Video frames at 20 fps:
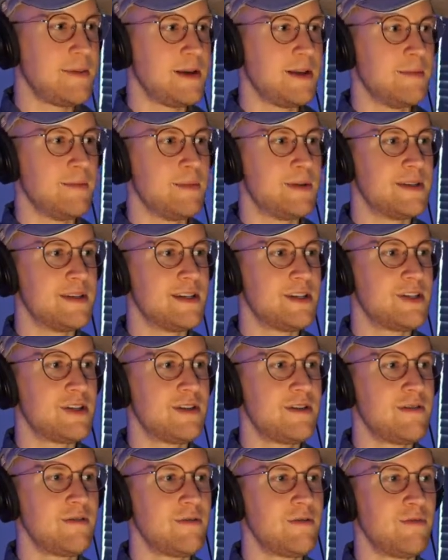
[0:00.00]
in
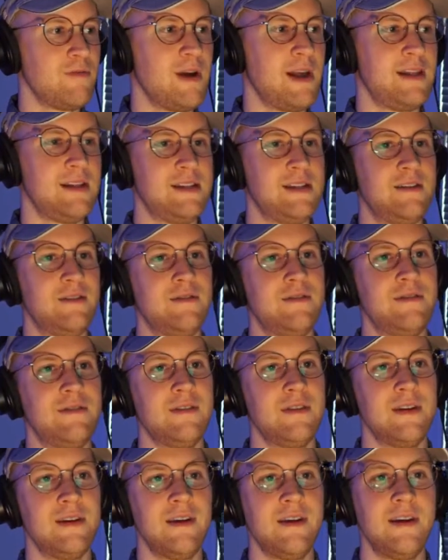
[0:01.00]
position relative,
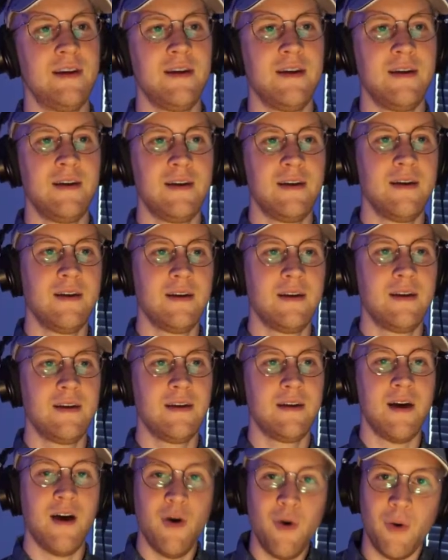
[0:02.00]

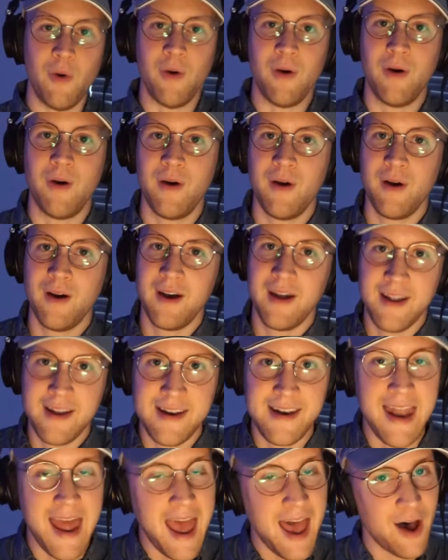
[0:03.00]
oh,
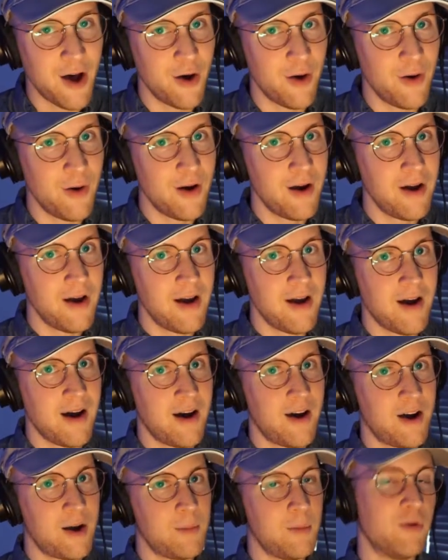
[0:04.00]
now
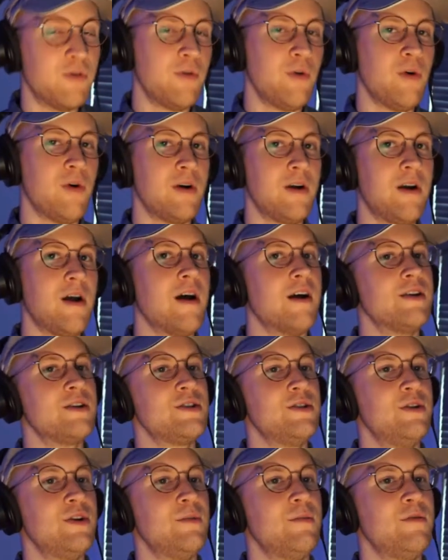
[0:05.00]
our
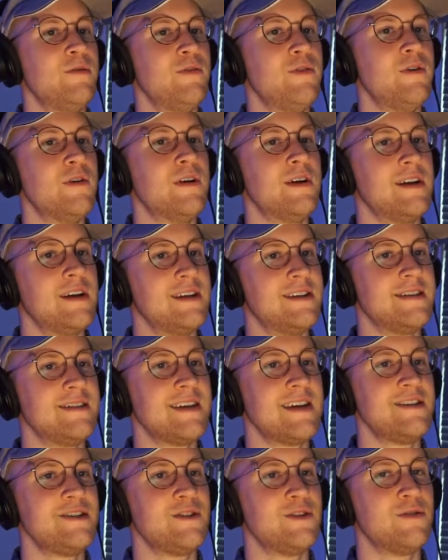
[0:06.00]
pseudo before is
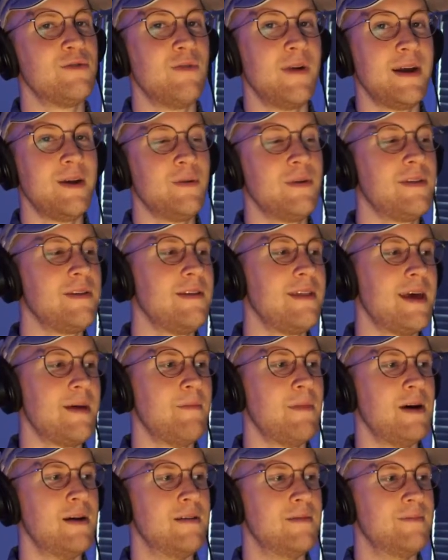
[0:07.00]
centered right within that
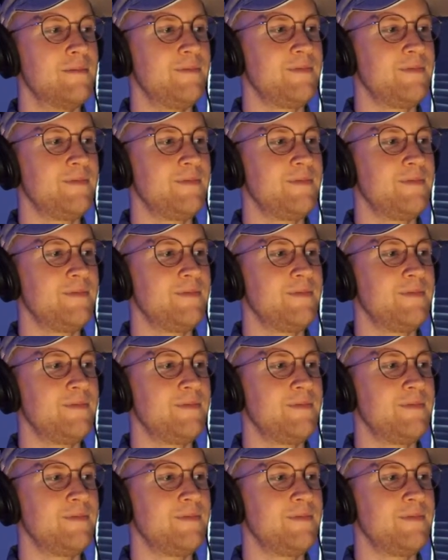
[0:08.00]
button.